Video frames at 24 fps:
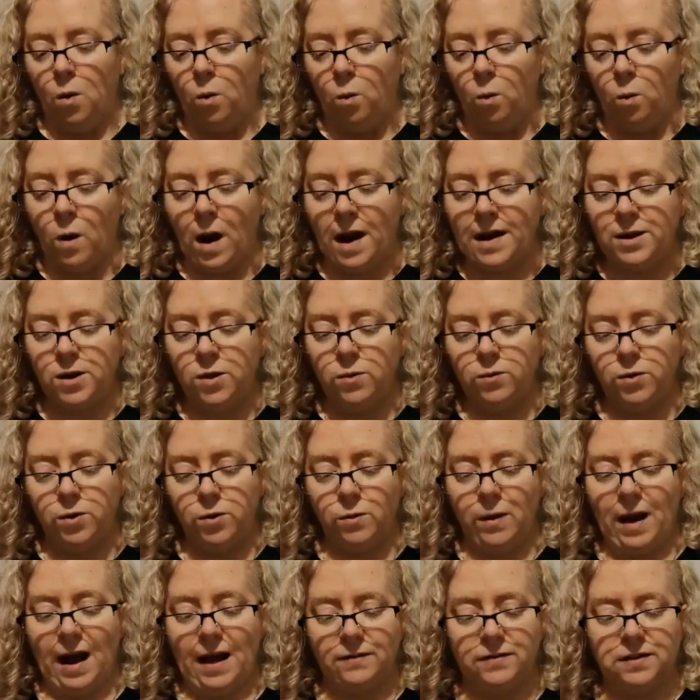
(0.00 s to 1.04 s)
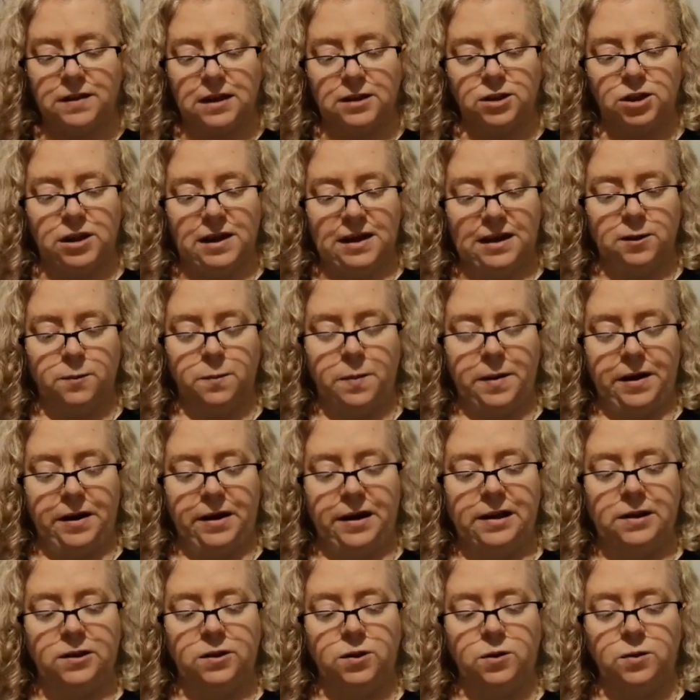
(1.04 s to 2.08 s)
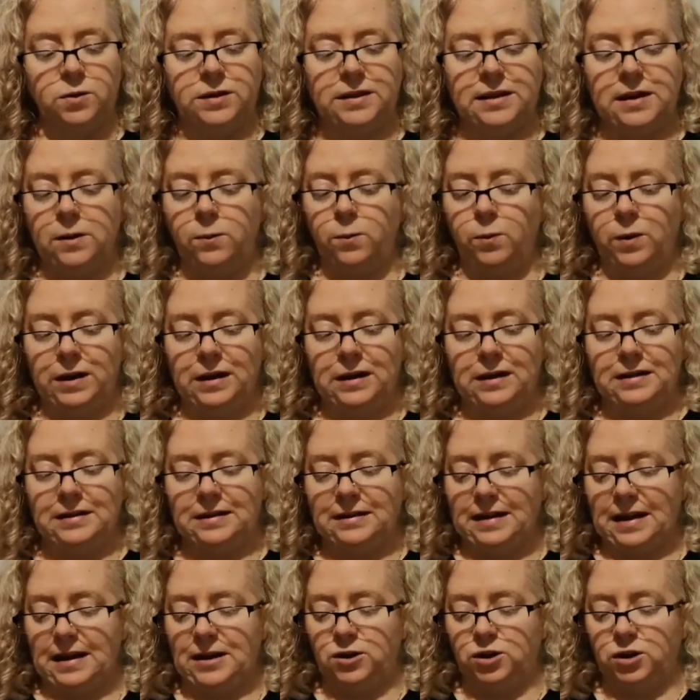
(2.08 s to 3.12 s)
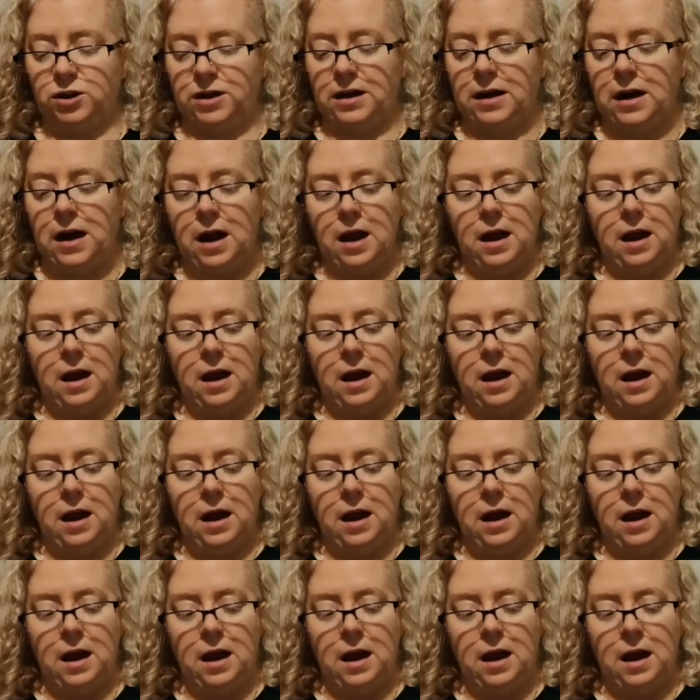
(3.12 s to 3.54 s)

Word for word: When you do have such an experience, you see realization